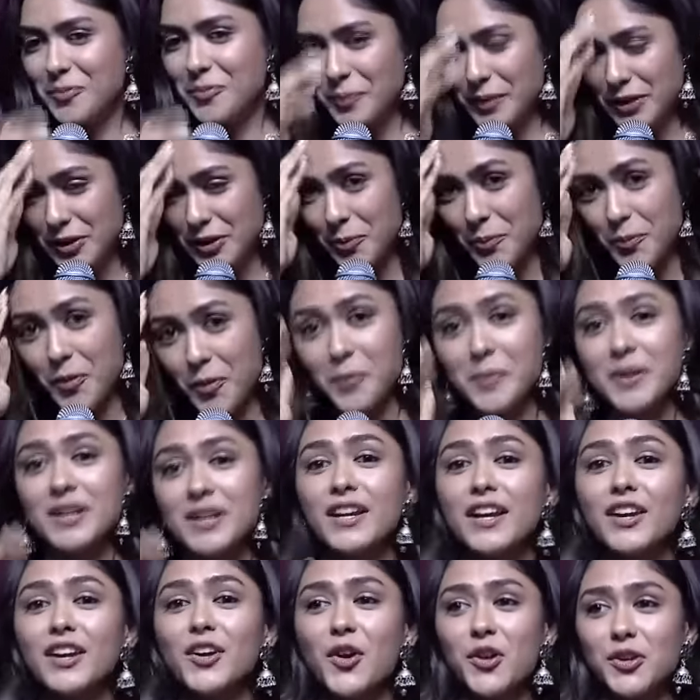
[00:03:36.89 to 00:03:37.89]
But the
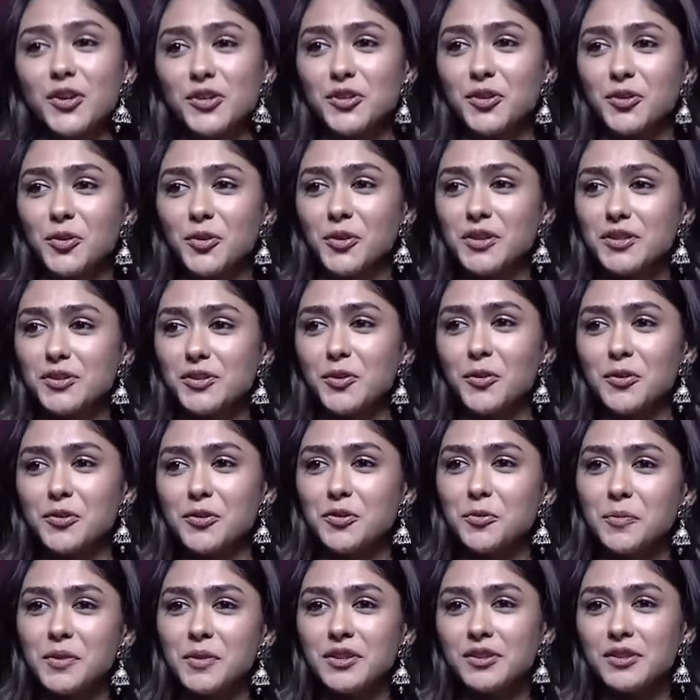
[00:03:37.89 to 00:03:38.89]
moment I got to know it's going
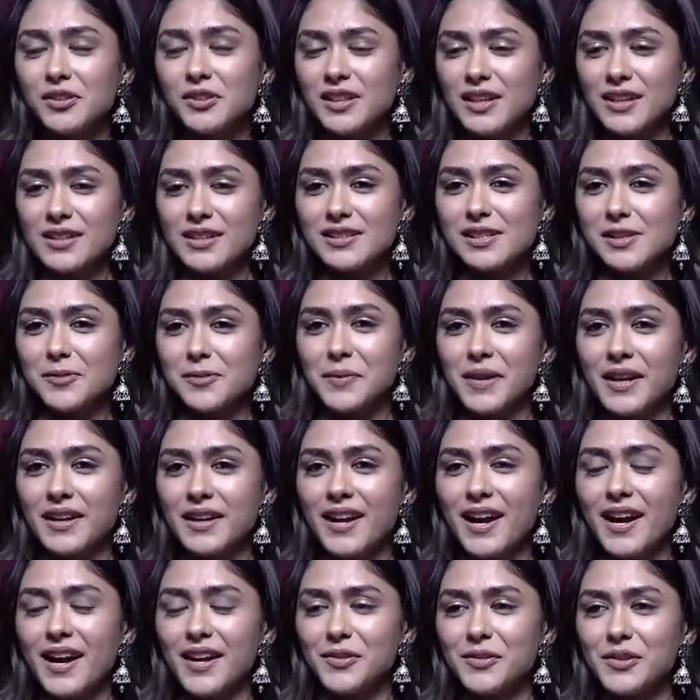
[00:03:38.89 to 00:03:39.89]
to be Dulquer
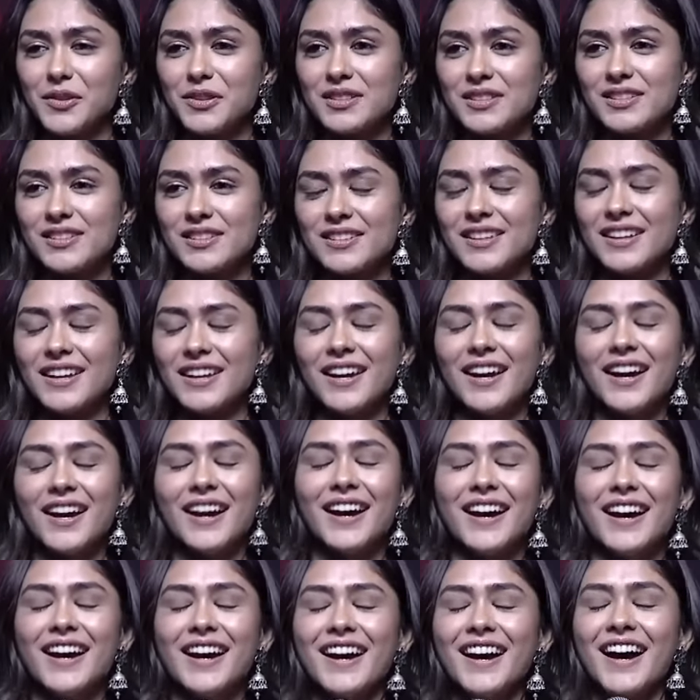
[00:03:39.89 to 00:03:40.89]
Salmaan, I was
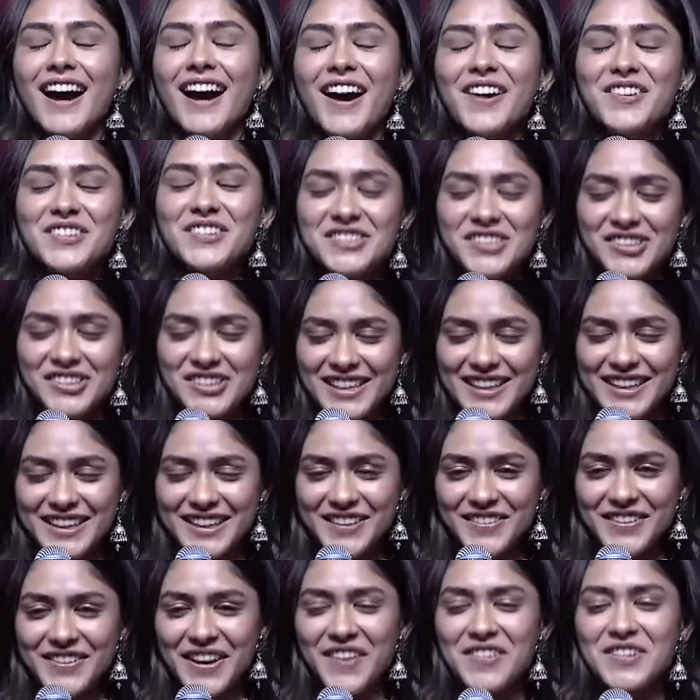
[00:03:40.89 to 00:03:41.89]
I was
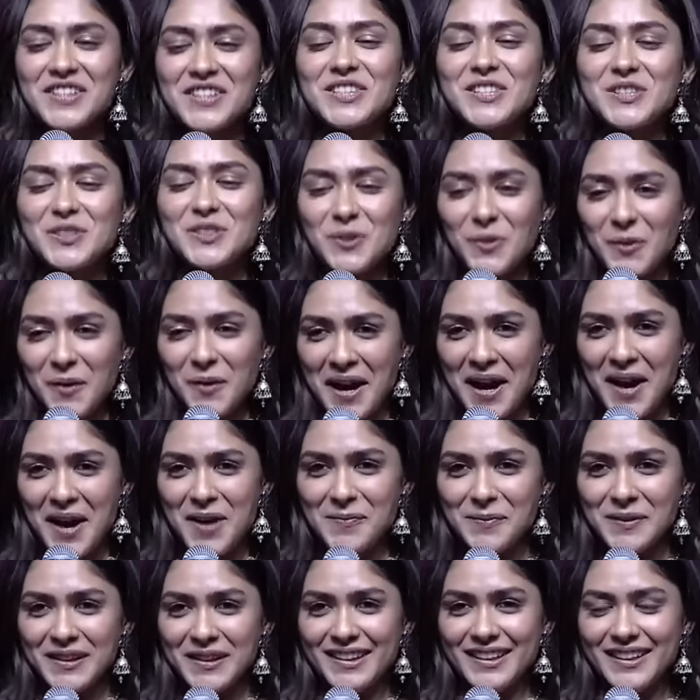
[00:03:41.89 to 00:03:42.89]
relieved. I was so
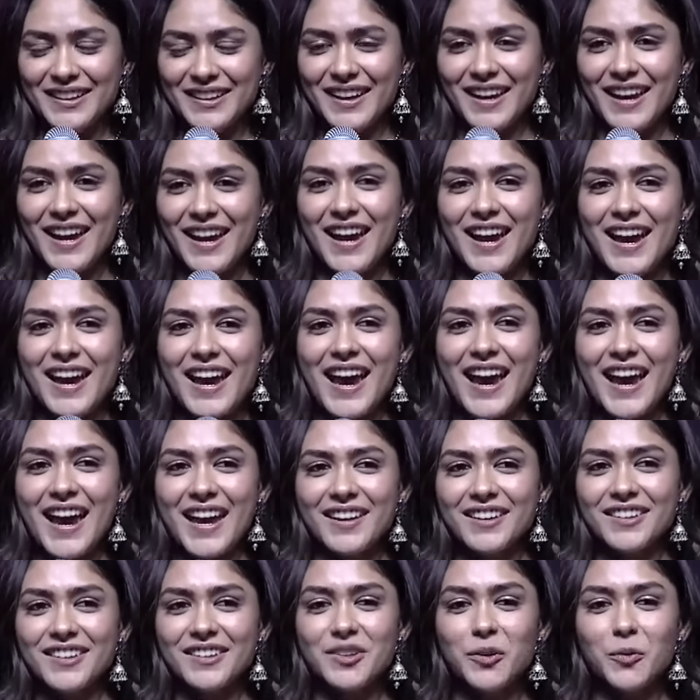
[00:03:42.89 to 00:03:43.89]
happy.
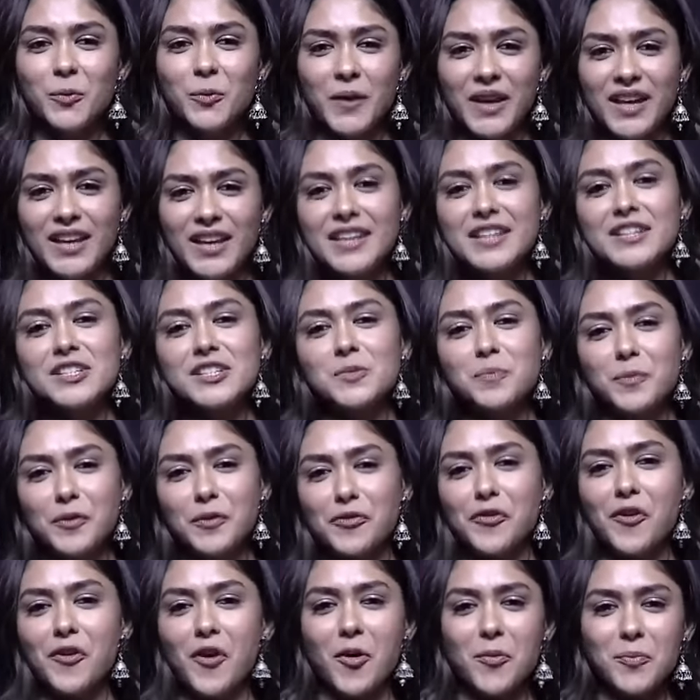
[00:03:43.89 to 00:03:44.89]
And the way he's
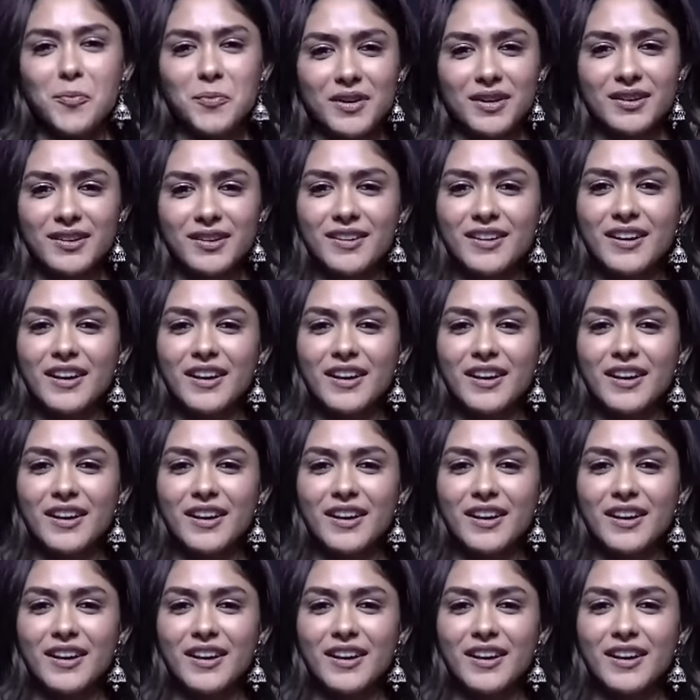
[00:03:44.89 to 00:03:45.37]
performed,